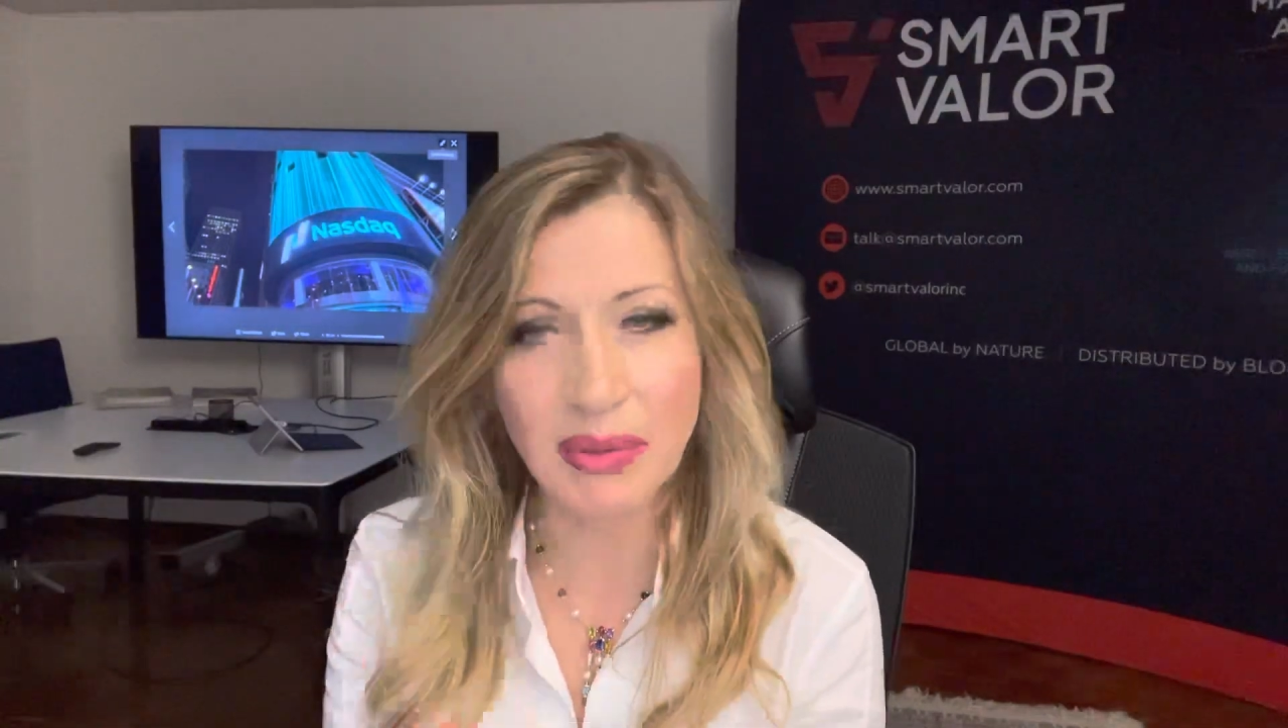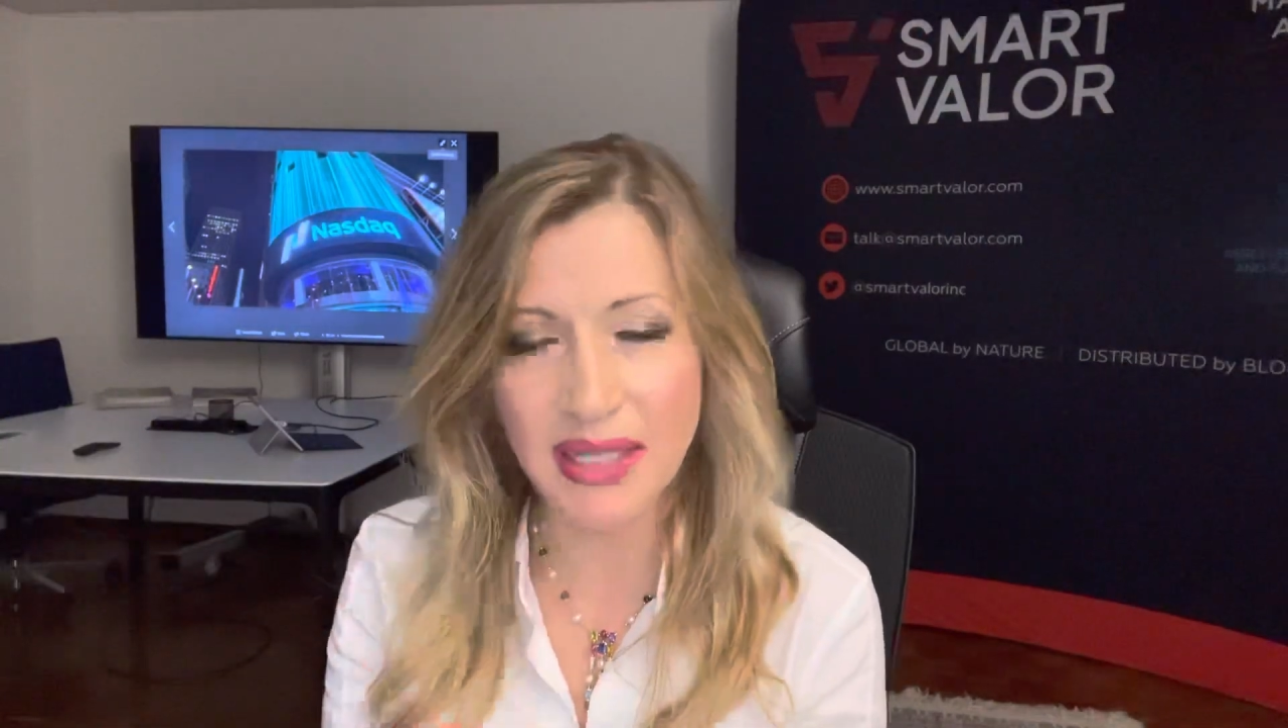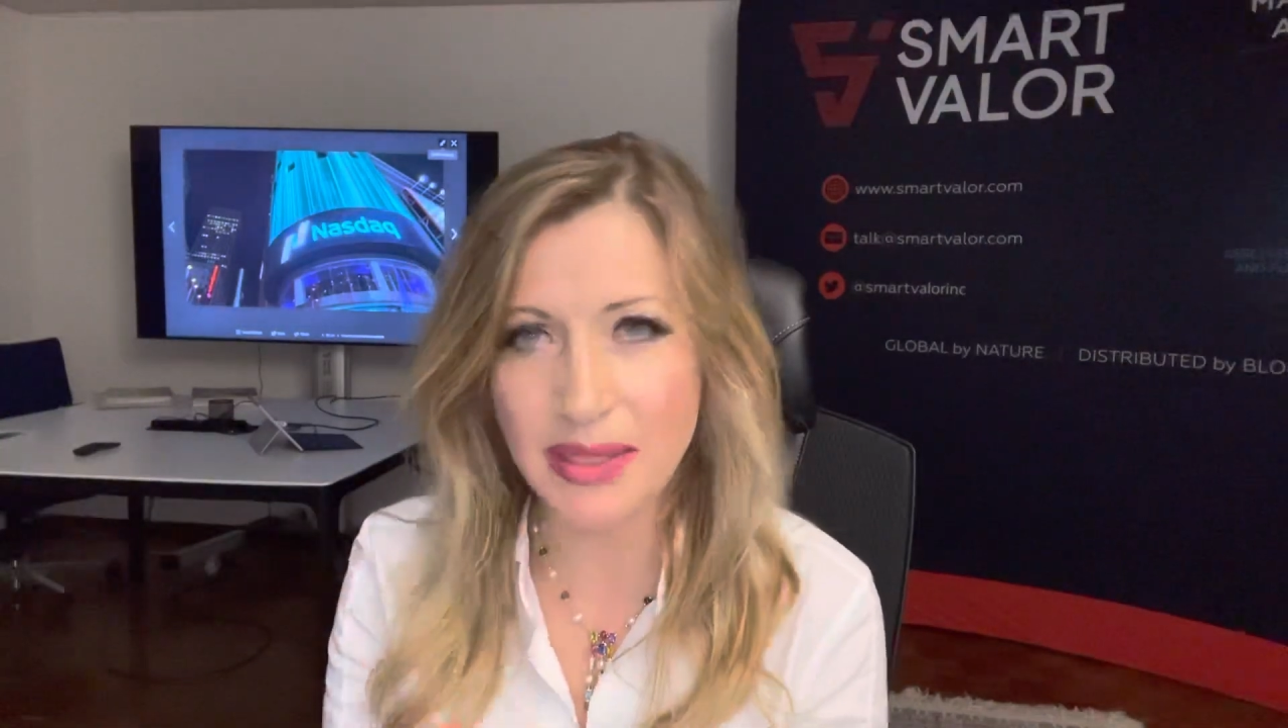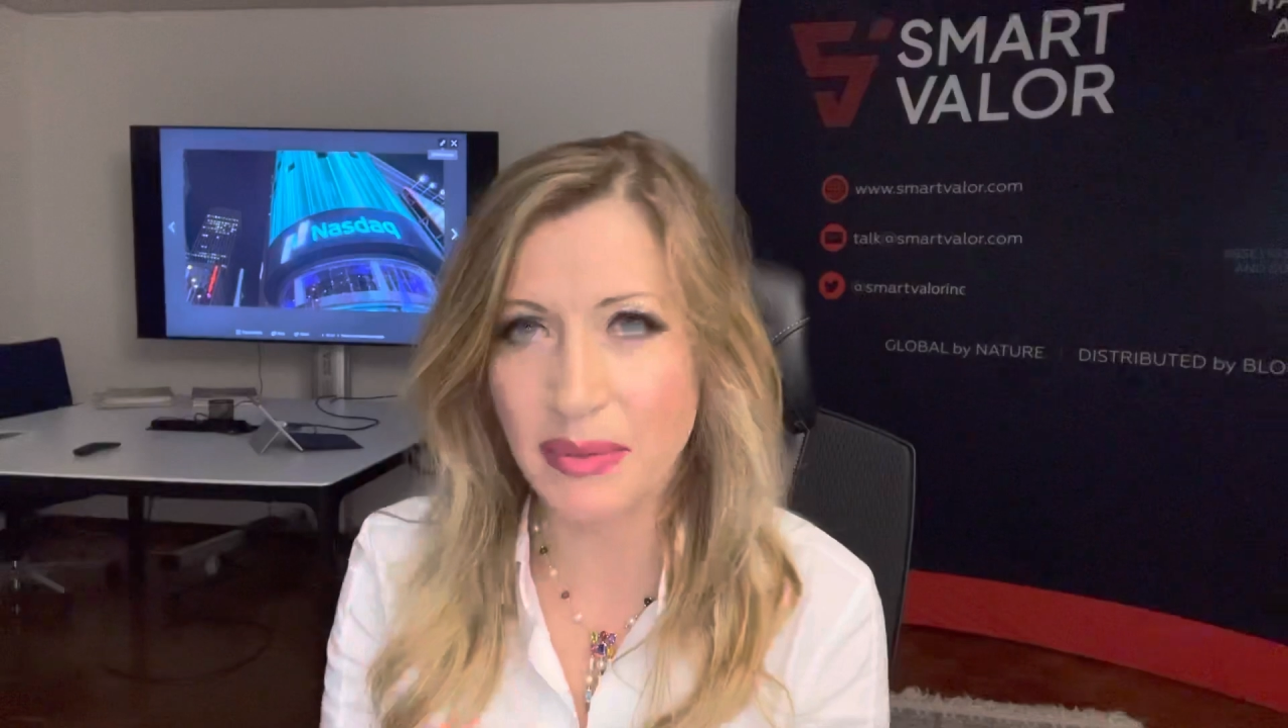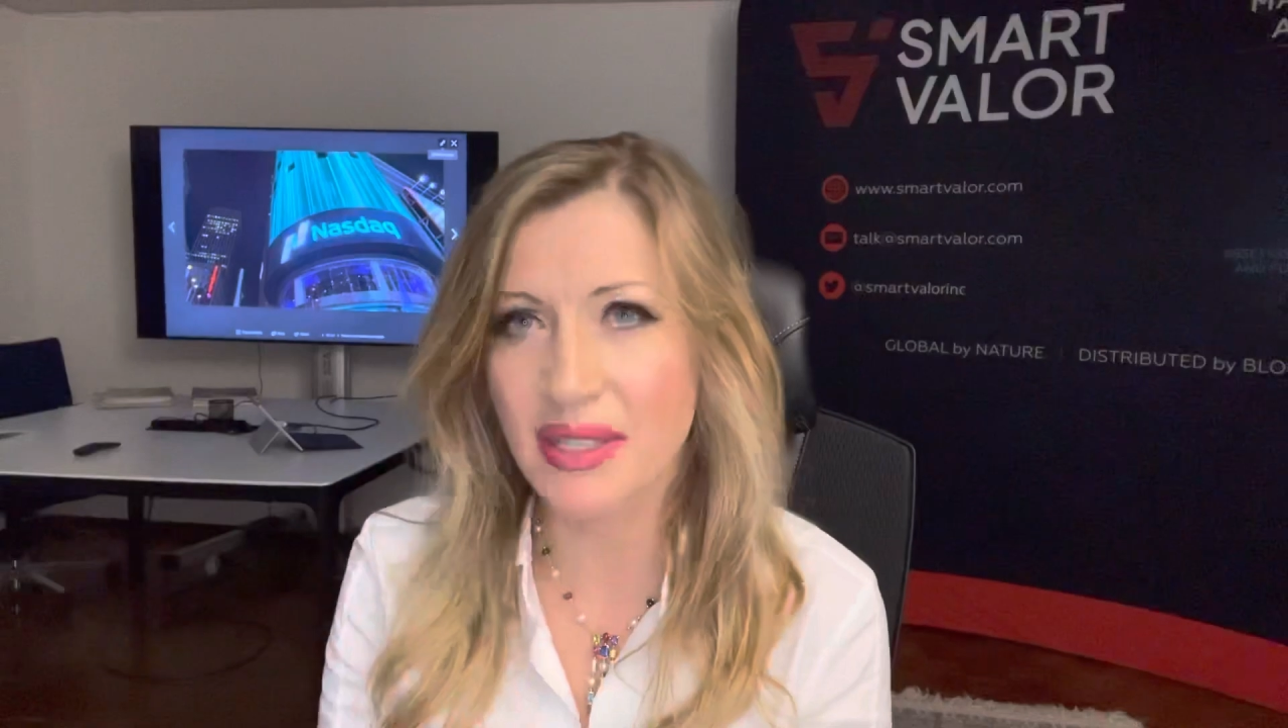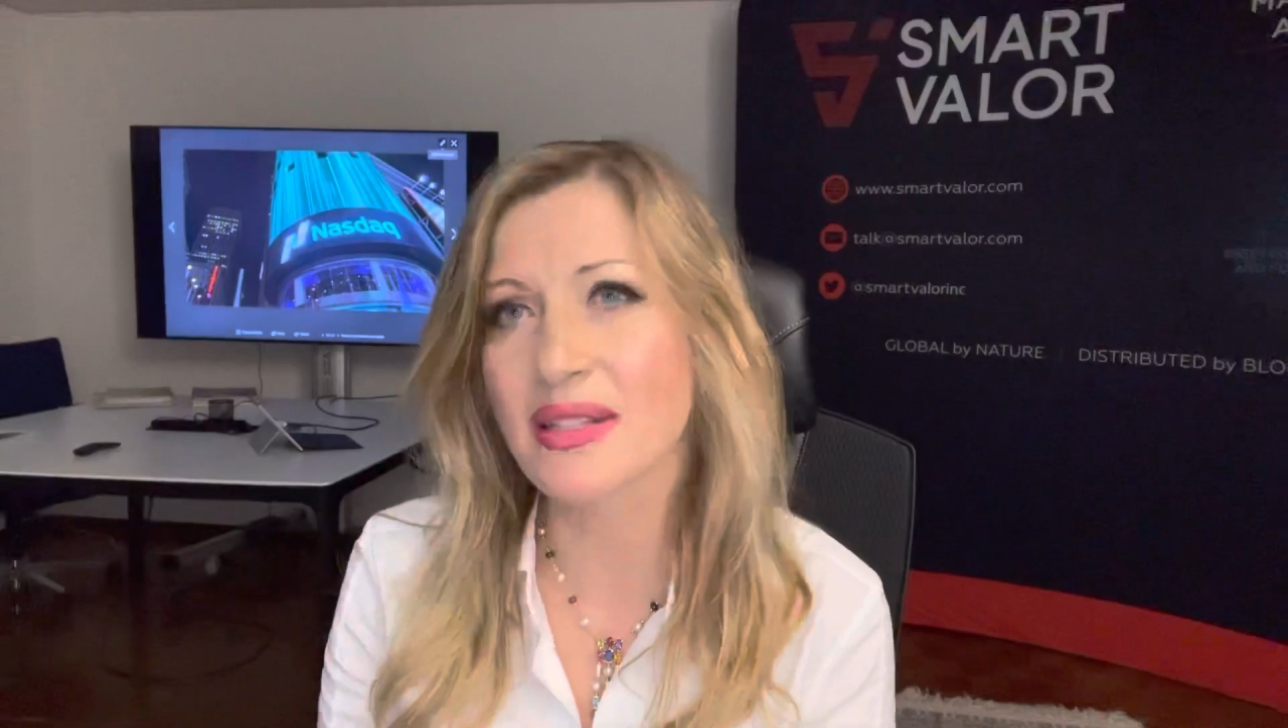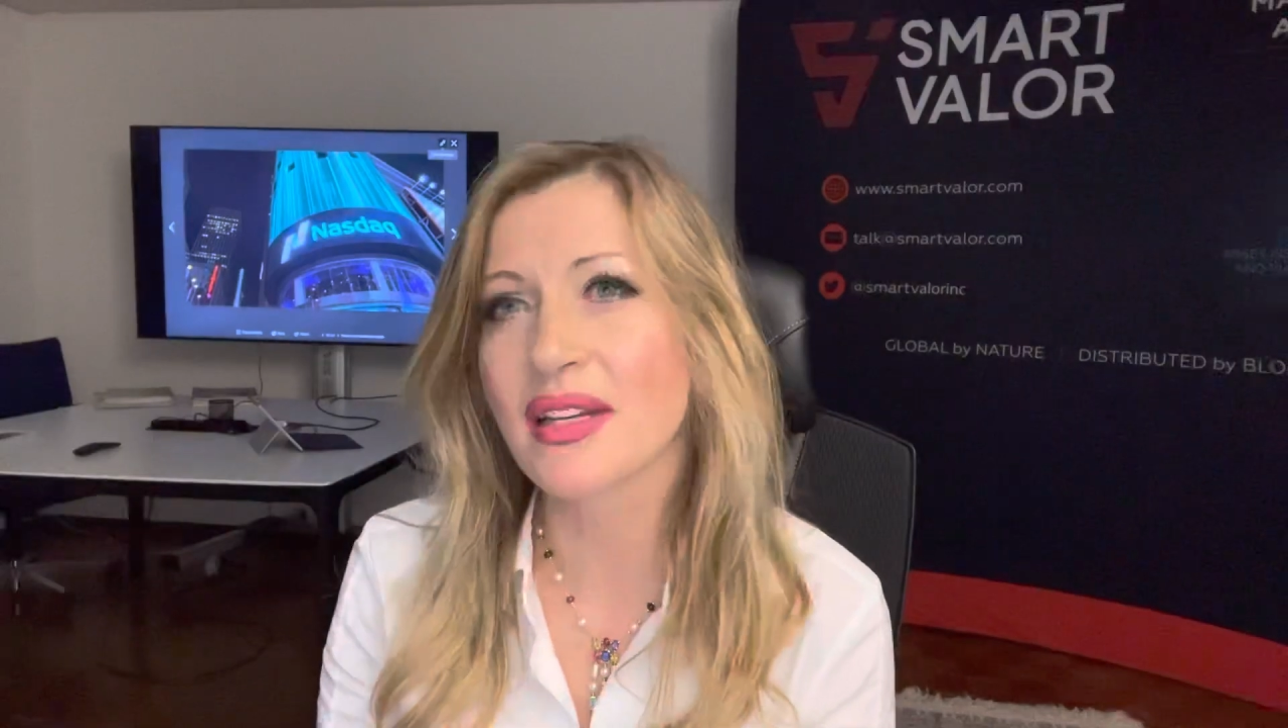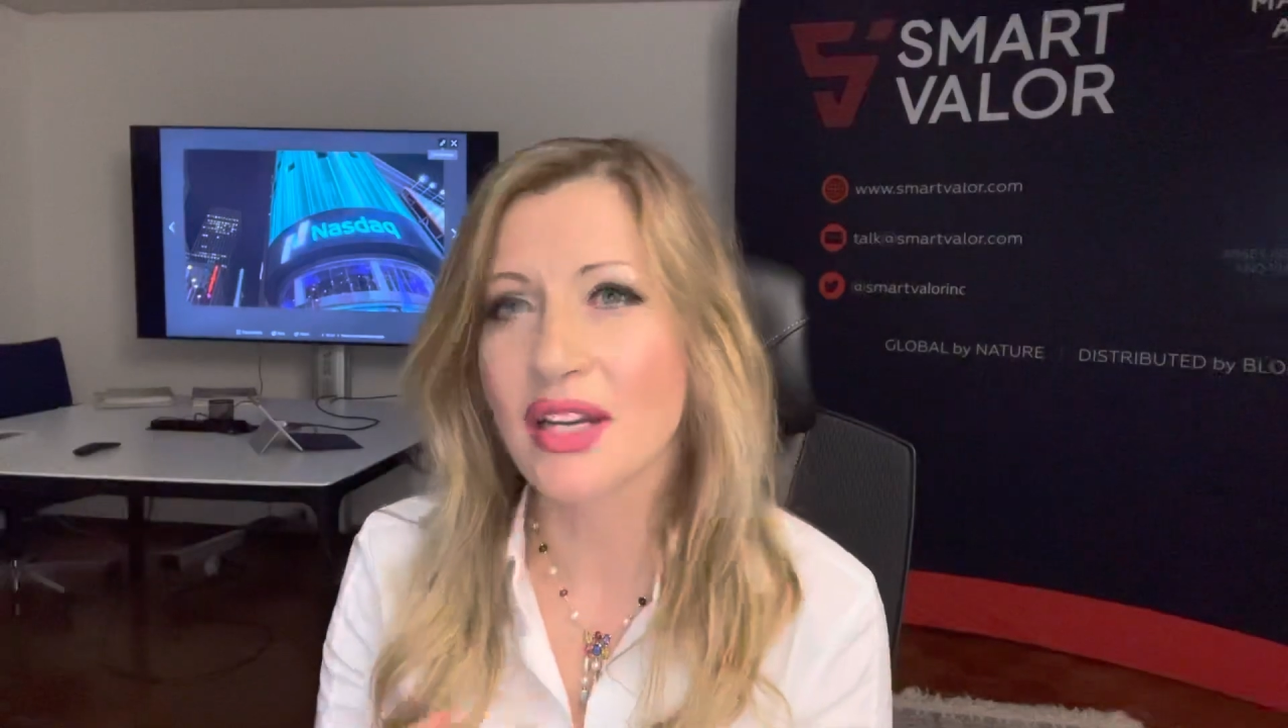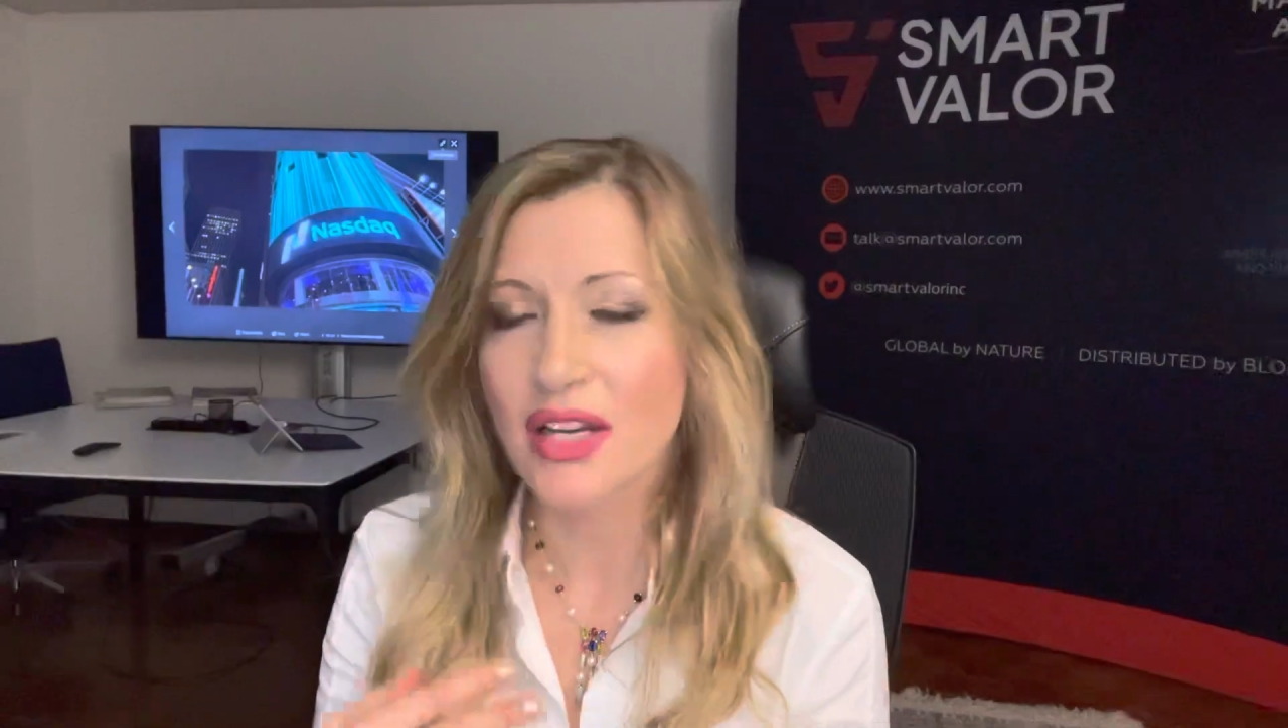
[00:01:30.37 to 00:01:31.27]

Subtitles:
placements,